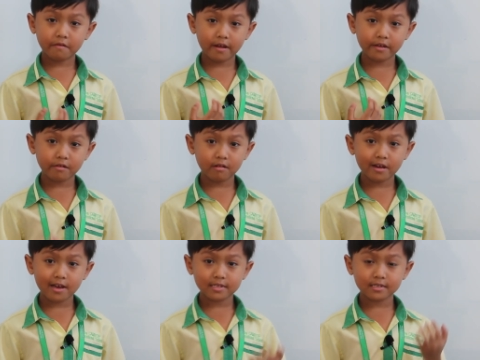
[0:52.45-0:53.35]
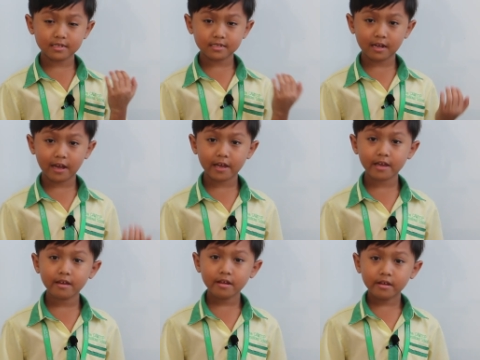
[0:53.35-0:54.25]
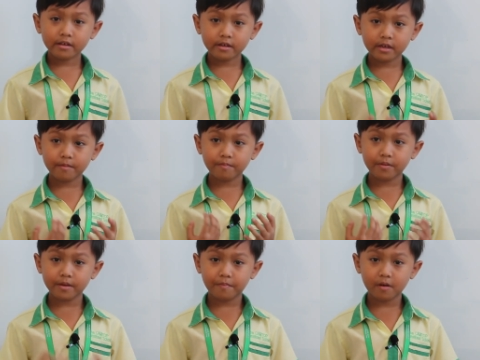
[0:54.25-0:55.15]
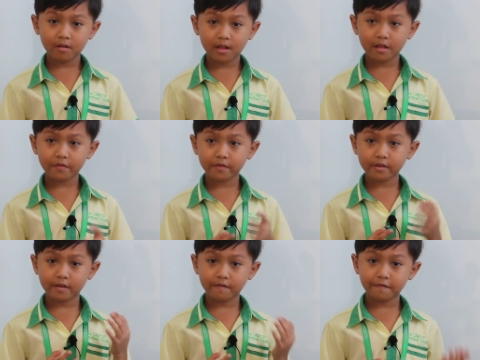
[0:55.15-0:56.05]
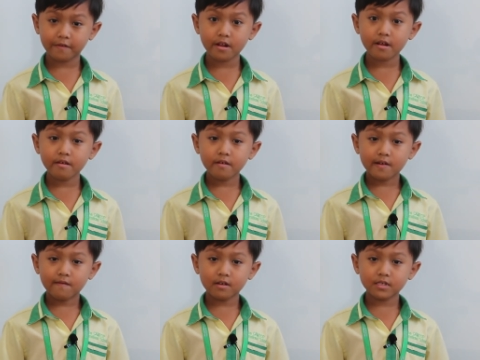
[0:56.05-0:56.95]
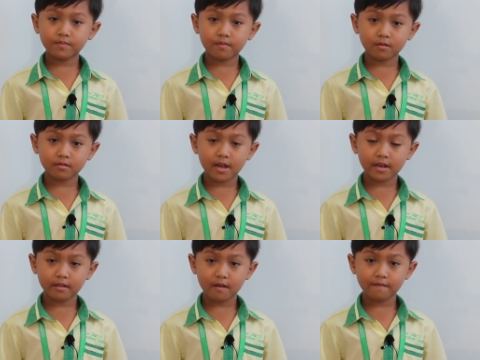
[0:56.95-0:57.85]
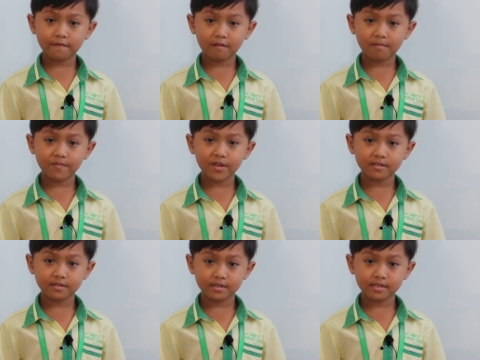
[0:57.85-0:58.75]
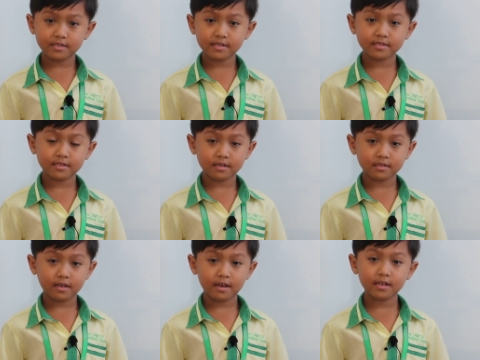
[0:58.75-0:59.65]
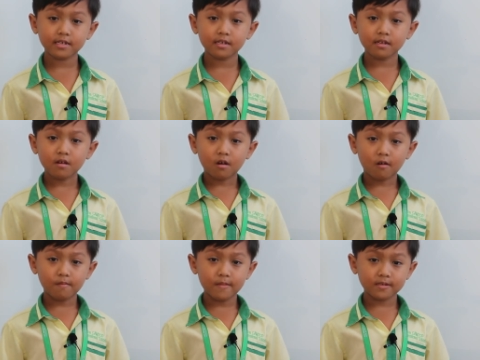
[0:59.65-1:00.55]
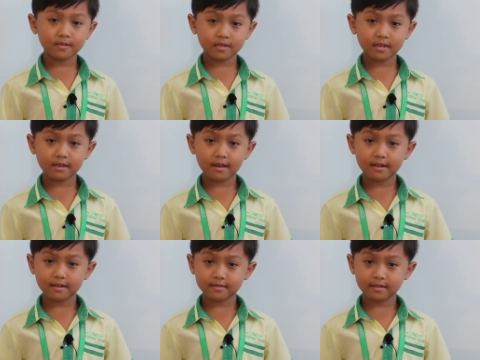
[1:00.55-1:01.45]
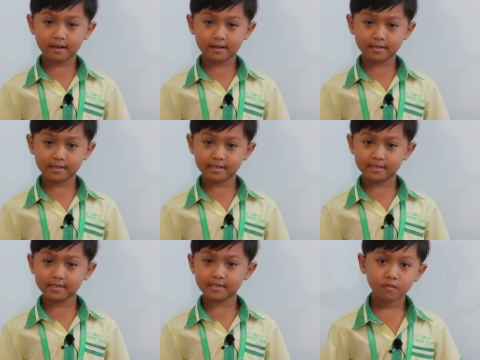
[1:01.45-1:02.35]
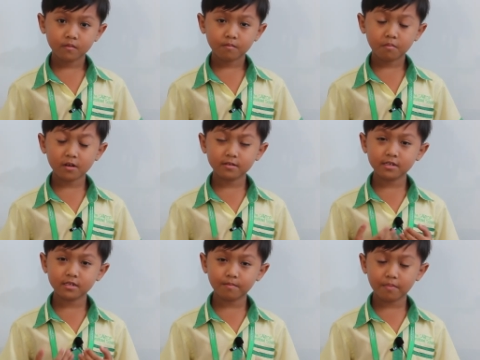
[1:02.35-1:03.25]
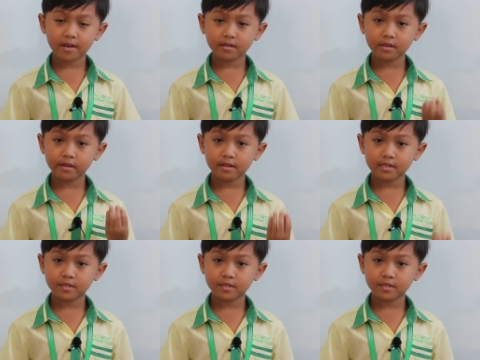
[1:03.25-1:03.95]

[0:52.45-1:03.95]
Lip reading: Regular exercise keep people healthy and fit, which protect them from diseases such as obesity and arthritis. Participating